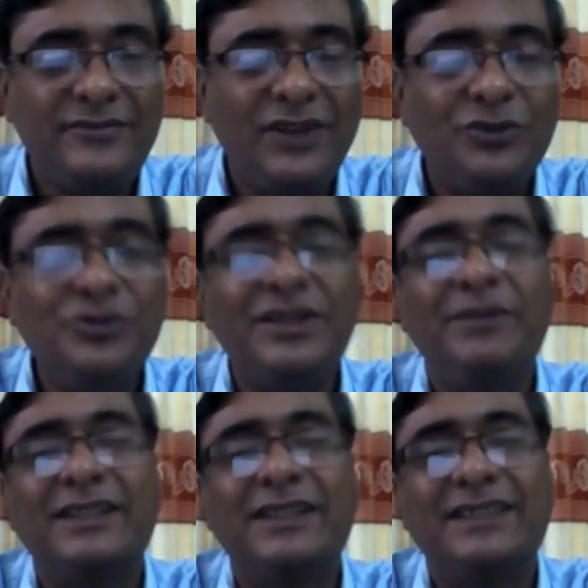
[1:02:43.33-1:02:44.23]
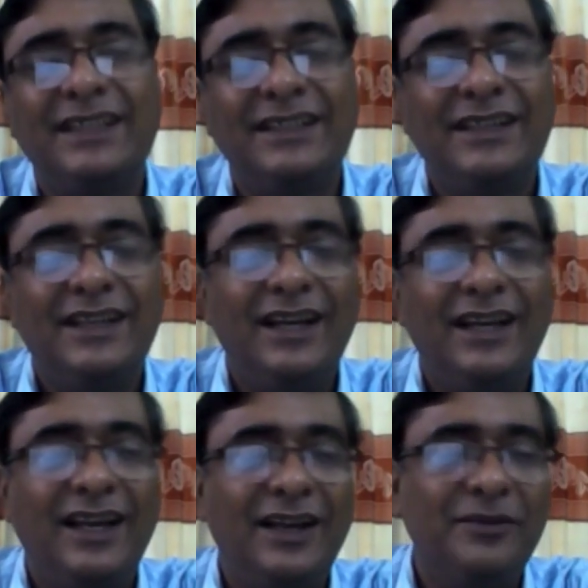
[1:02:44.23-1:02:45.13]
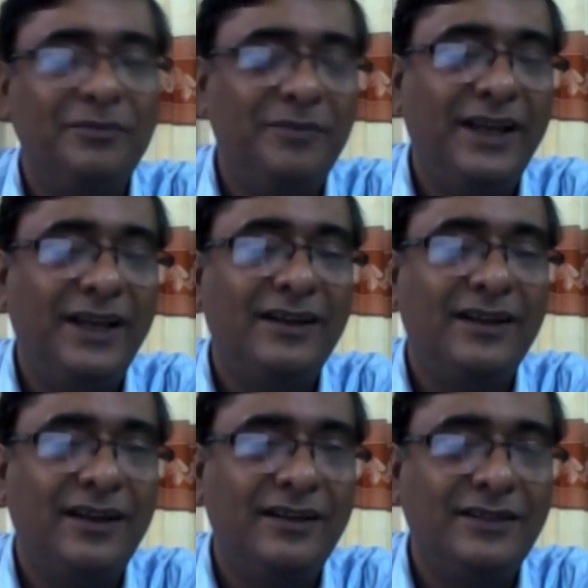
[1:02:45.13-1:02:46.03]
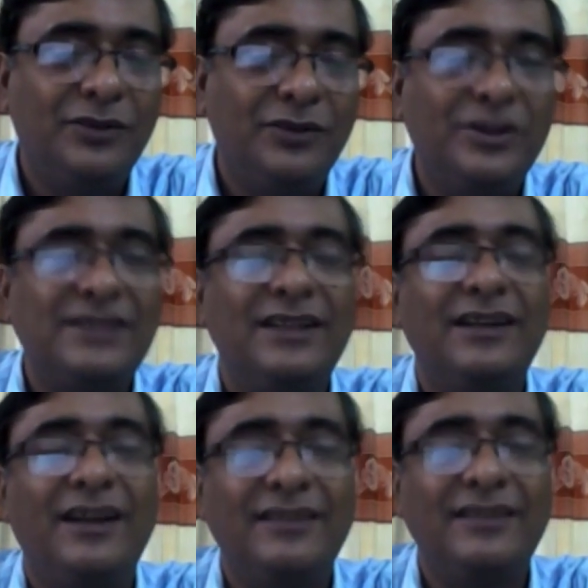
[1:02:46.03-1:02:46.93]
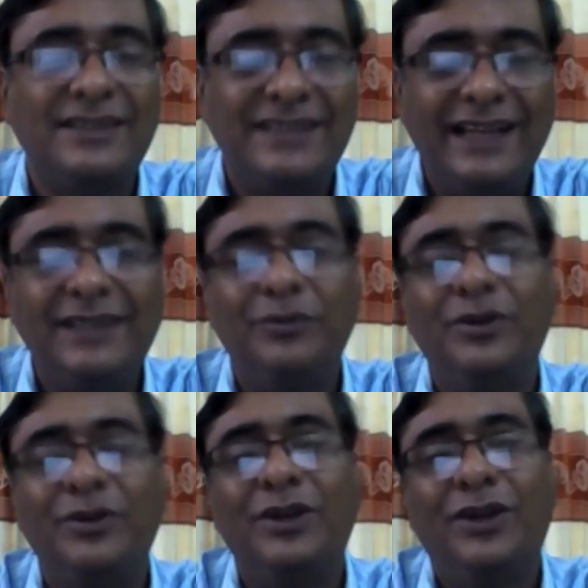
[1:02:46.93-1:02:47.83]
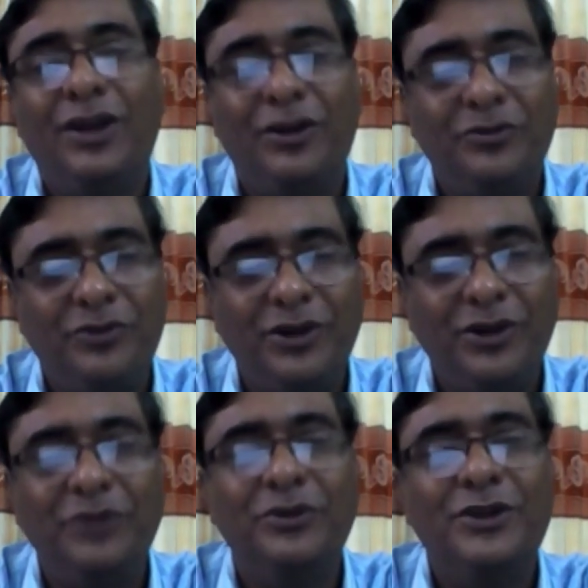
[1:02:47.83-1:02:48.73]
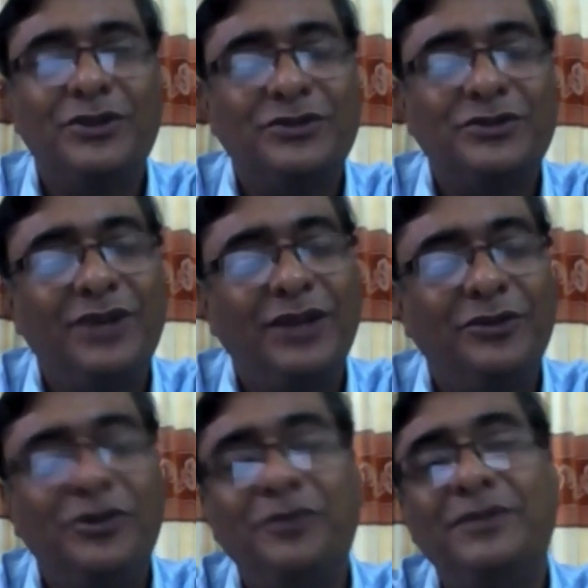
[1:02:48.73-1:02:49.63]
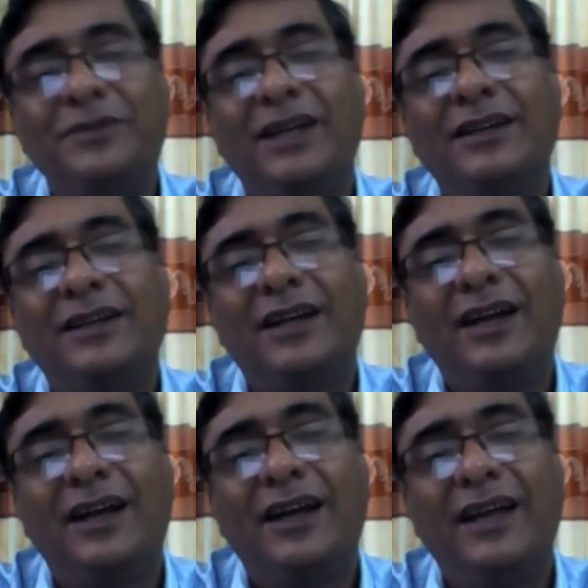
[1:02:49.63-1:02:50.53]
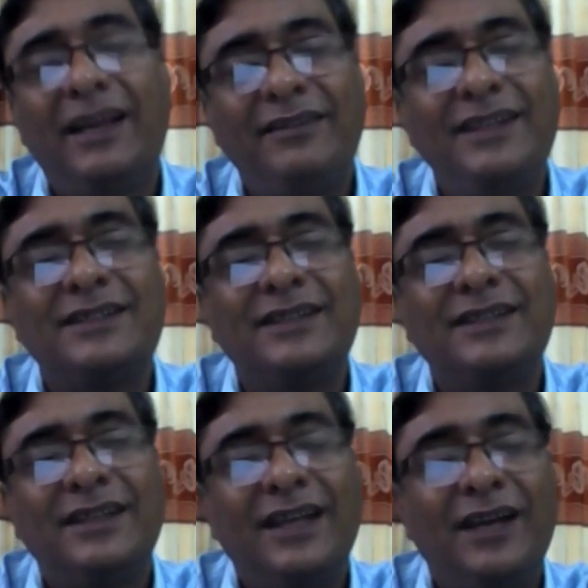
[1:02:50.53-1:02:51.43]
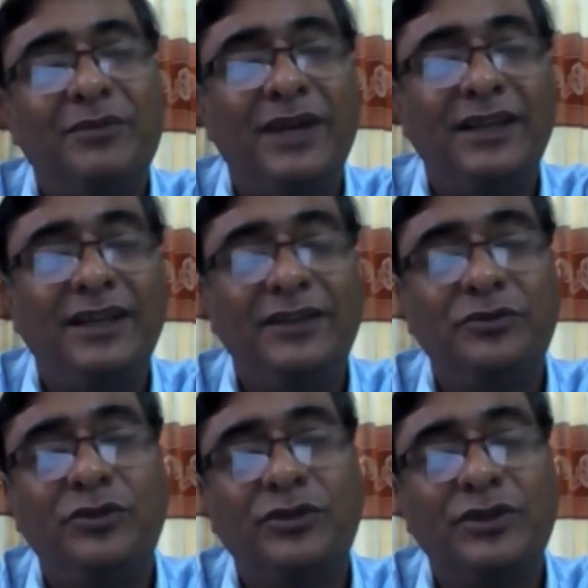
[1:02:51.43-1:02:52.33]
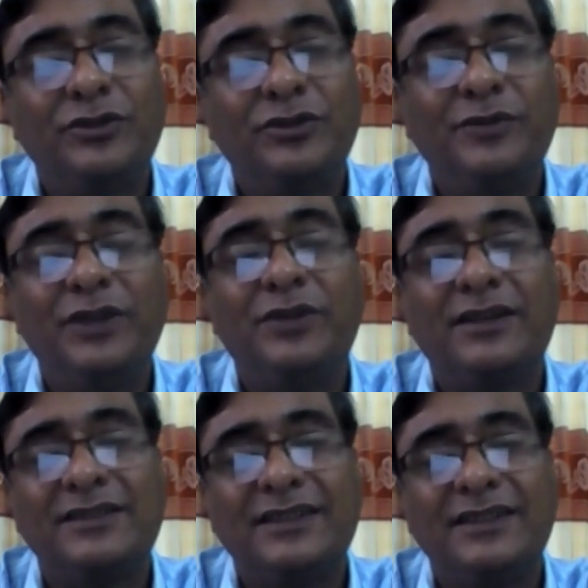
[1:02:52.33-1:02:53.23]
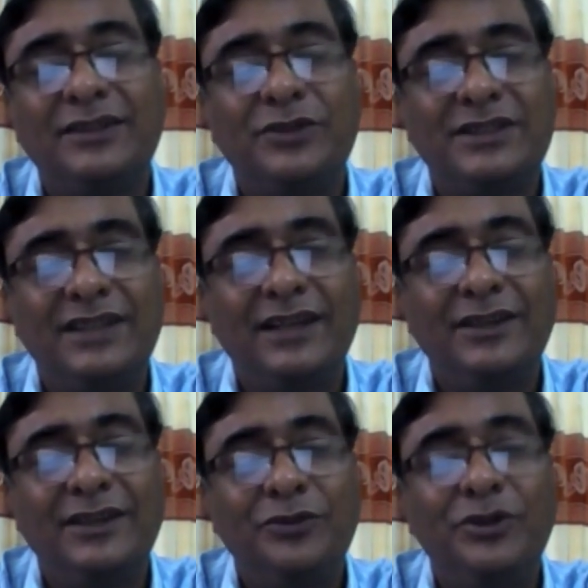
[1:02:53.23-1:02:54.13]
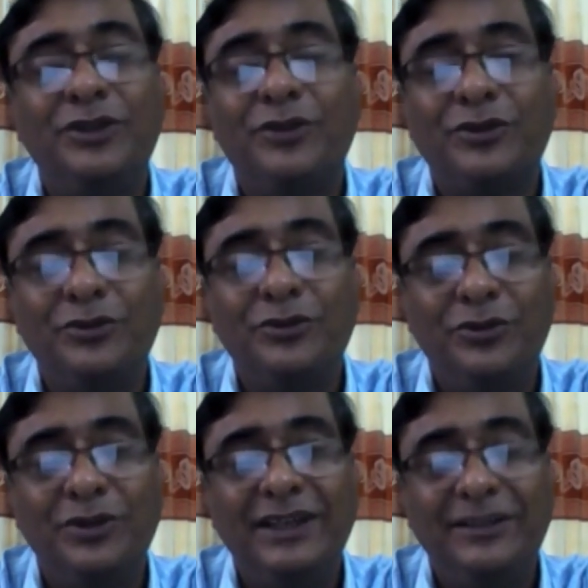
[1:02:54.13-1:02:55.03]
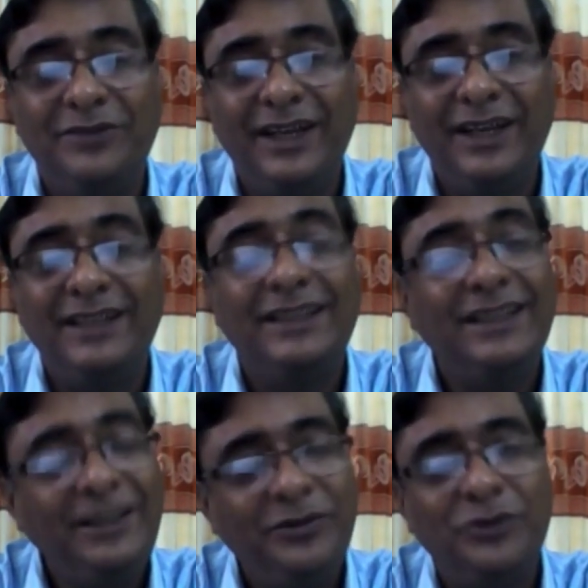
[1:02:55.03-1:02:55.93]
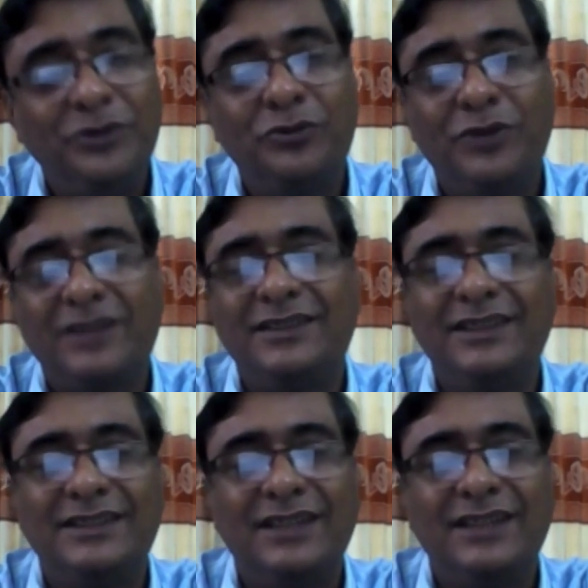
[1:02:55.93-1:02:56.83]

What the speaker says: to some extent, make the Wasteland understandable for you. So I hope that at least my effort to make you understand the Wasteland will not go in vain if you watch these